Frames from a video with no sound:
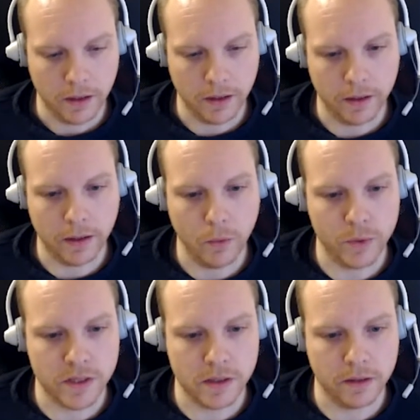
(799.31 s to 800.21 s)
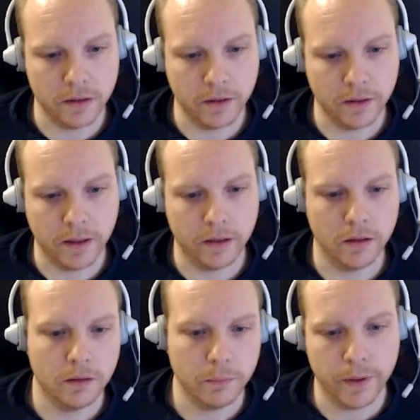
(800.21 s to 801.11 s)
And now we see that the
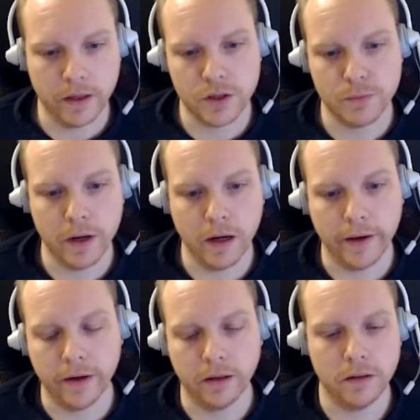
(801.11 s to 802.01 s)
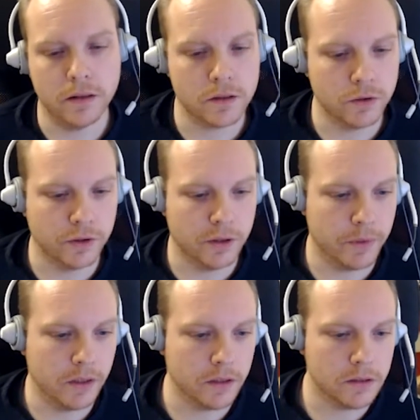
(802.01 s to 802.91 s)
get page by line IT is currently
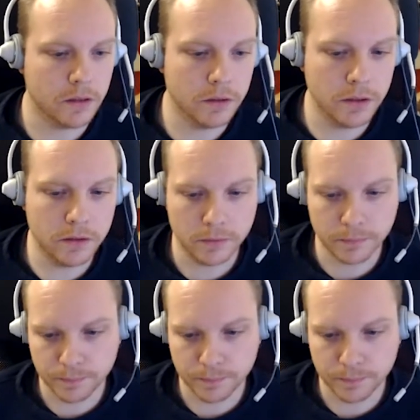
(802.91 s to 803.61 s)
being executed.